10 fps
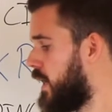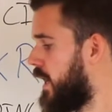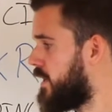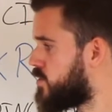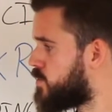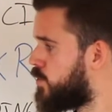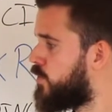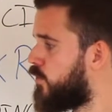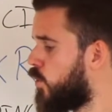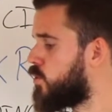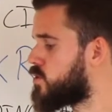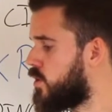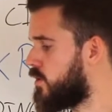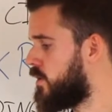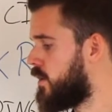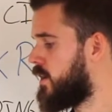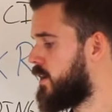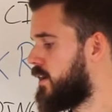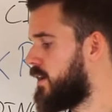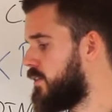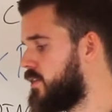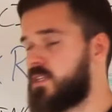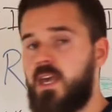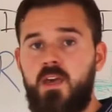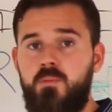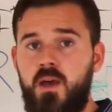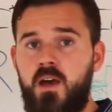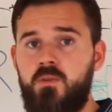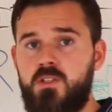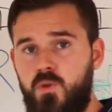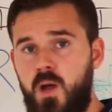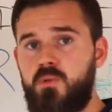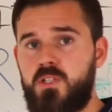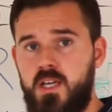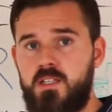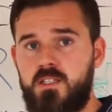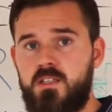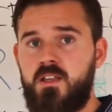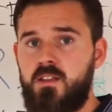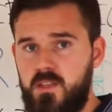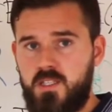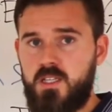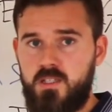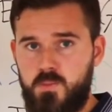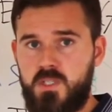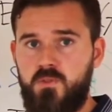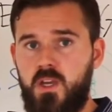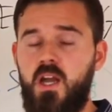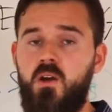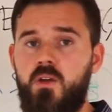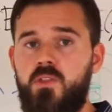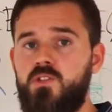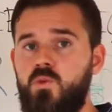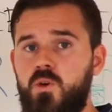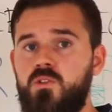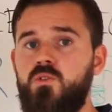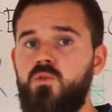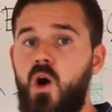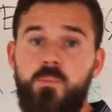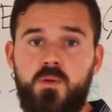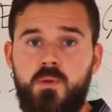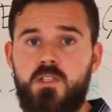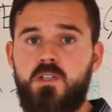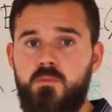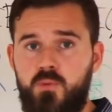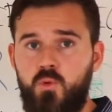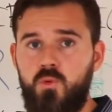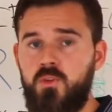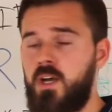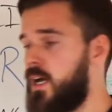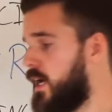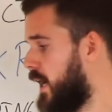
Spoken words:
and just put focus on this KPI, which represents this specific area that you want to optimize and improve.